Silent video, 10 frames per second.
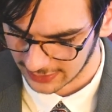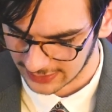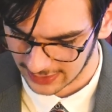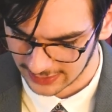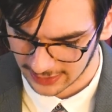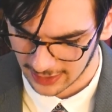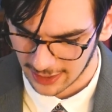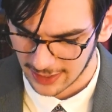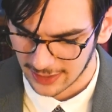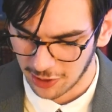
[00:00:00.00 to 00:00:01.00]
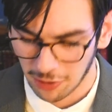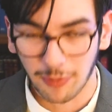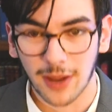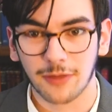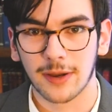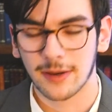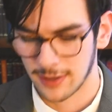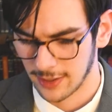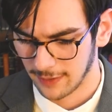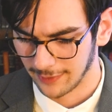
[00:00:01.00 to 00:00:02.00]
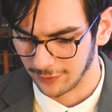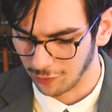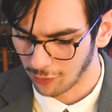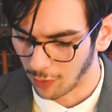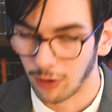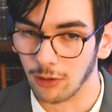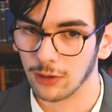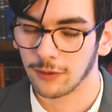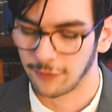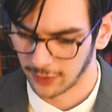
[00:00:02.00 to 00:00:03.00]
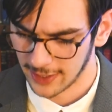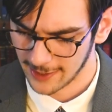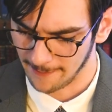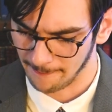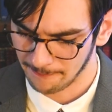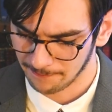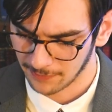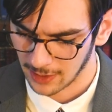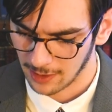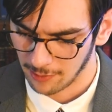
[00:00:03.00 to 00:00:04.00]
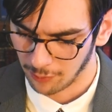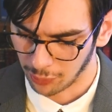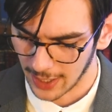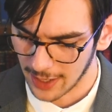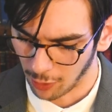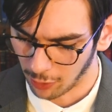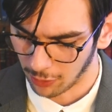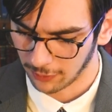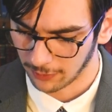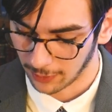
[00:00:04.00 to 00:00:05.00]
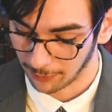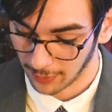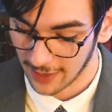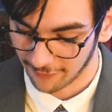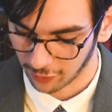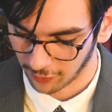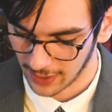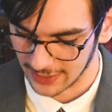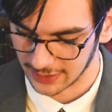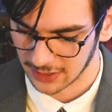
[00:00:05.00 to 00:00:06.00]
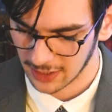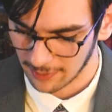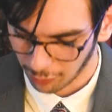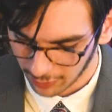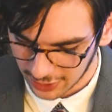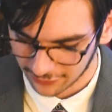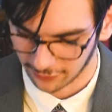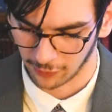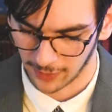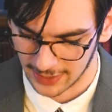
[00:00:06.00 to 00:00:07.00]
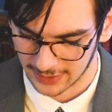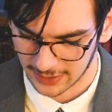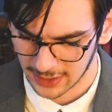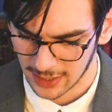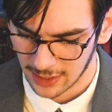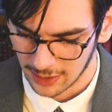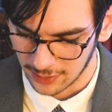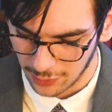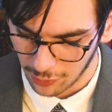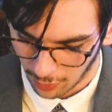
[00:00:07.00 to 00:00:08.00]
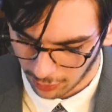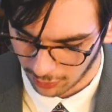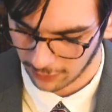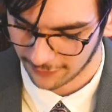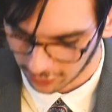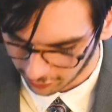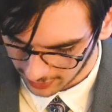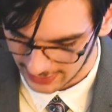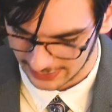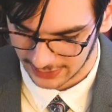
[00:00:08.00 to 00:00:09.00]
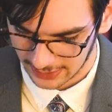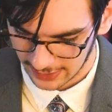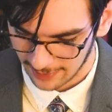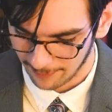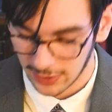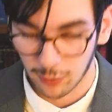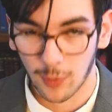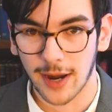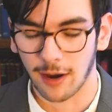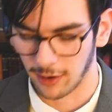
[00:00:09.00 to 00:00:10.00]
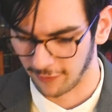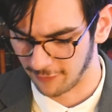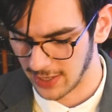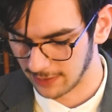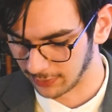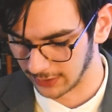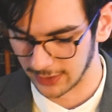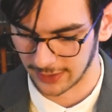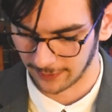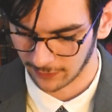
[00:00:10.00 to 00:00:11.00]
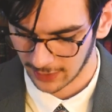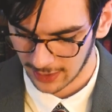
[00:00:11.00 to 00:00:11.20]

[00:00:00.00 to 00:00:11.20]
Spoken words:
It says, "Dear brethren, do all for him. Pray for Christ. Preach for Christ. Do all for Christ. Beware of men-pleasing.